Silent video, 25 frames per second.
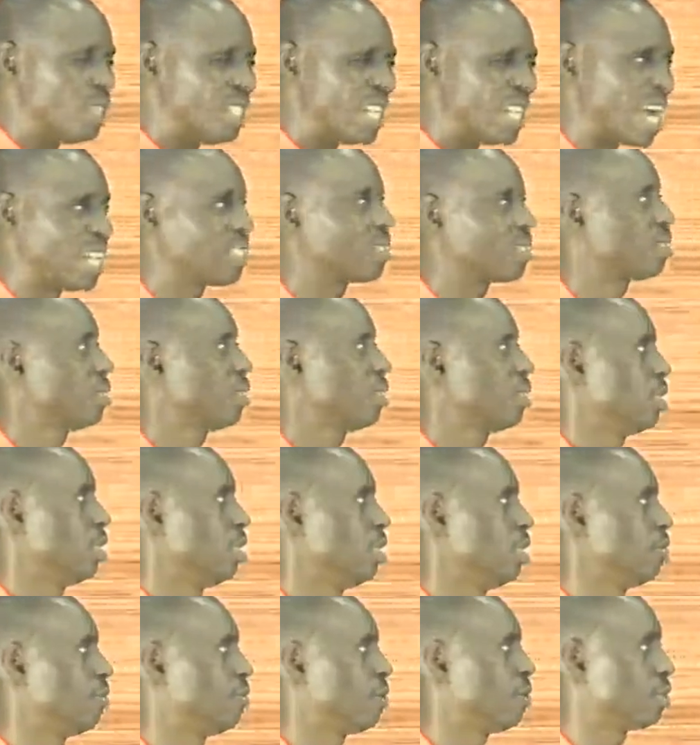that
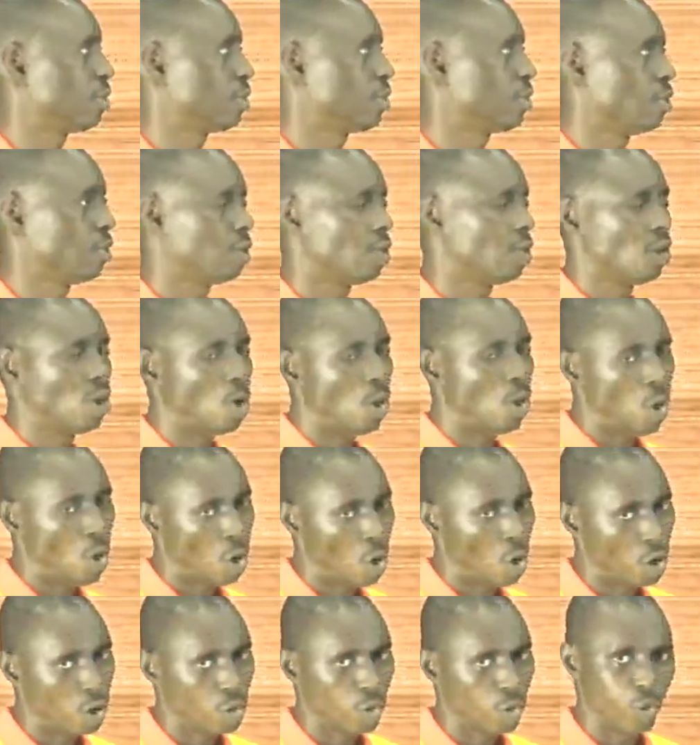effect,
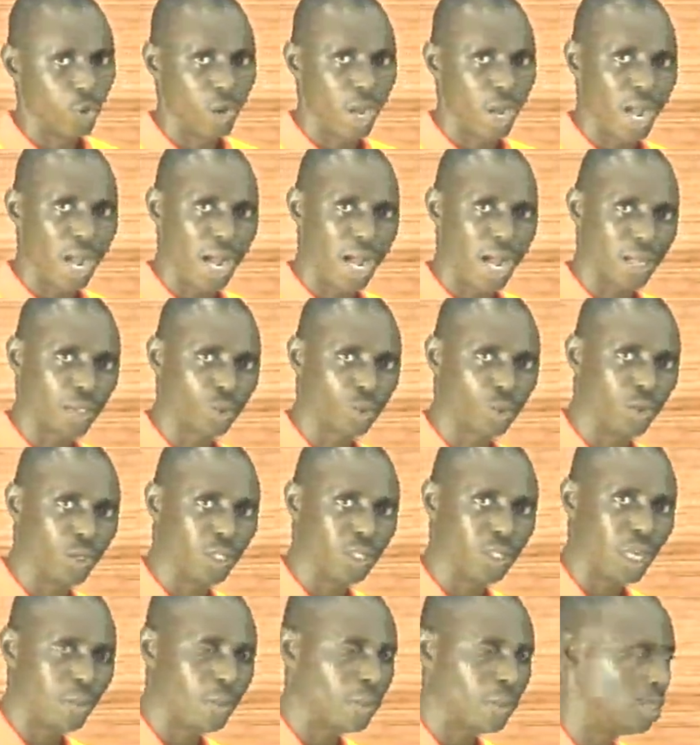or you are asked to
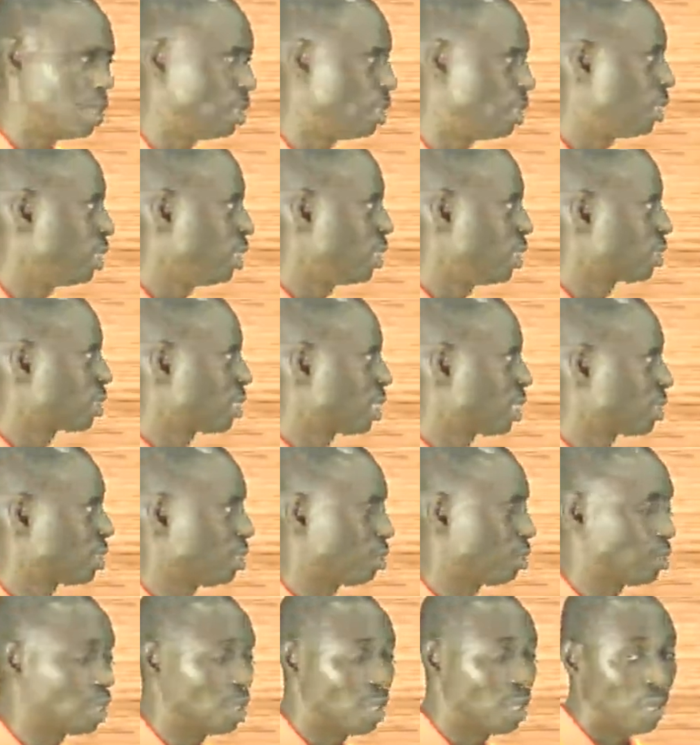determine the
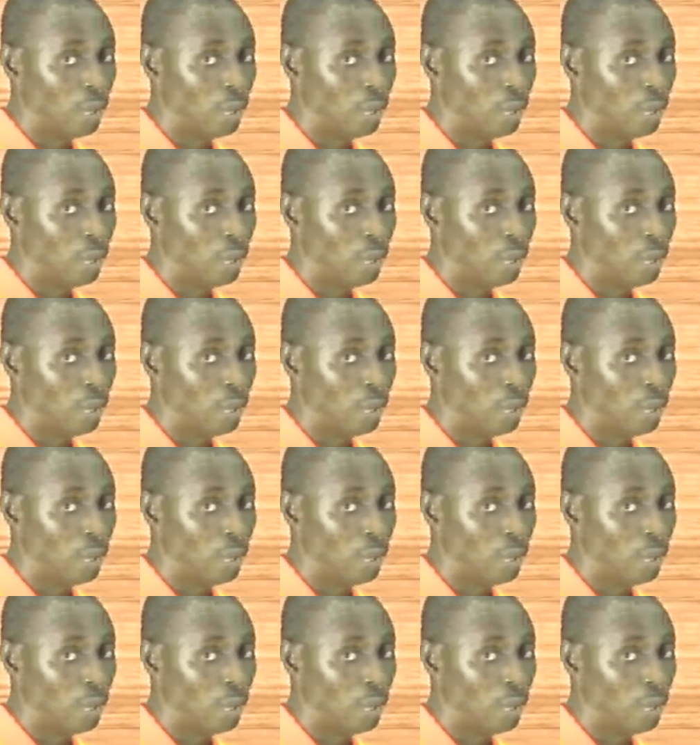intercept.